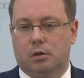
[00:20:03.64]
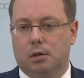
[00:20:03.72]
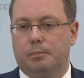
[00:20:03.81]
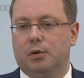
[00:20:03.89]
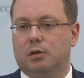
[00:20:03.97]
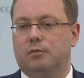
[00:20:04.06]

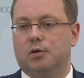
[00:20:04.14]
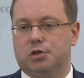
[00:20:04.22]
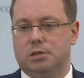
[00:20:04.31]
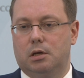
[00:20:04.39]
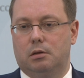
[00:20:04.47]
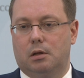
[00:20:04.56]
the
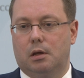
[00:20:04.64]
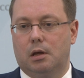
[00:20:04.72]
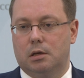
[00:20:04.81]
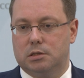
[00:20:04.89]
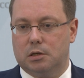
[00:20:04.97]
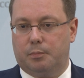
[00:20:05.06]
annual
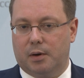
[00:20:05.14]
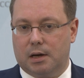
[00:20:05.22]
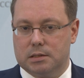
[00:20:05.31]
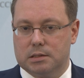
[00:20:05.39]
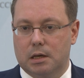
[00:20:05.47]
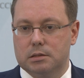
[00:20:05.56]

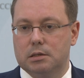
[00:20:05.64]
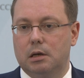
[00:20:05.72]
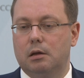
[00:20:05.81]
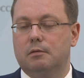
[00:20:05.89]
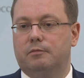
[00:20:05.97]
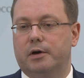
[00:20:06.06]
calculations and
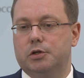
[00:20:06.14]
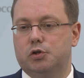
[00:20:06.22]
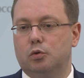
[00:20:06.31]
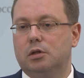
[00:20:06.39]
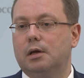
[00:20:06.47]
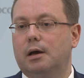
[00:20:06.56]
support of
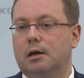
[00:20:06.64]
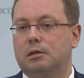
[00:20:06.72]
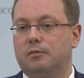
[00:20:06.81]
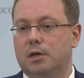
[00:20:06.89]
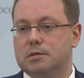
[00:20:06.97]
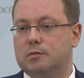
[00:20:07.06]
these
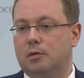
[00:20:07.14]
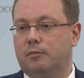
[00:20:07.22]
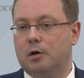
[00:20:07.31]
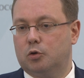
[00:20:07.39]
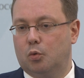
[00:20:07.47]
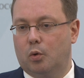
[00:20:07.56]
indices
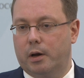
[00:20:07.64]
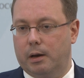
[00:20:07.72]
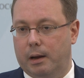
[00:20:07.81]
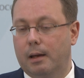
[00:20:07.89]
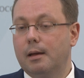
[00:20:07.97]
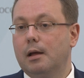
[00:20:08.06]
in the
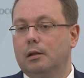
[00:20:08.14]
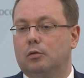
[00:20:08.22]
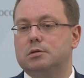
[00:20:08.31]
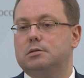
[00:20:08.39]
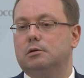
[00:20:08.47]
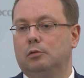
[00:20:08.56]
report
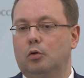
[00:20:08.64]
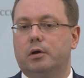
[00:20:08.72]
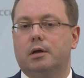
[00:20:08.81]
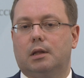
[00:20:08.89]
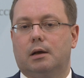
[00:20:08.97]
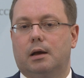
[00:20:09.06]
of the
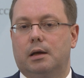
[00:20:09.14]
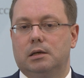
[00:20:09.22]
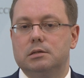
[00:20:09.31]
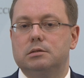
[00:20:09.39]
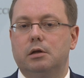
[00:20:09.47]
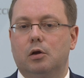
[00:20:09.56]
responsible
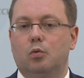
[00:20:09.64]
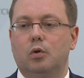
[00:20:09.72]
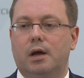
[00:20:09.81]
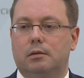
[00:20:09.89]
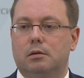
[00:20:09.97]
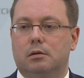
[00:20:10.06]

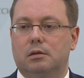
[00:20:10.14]
actuary.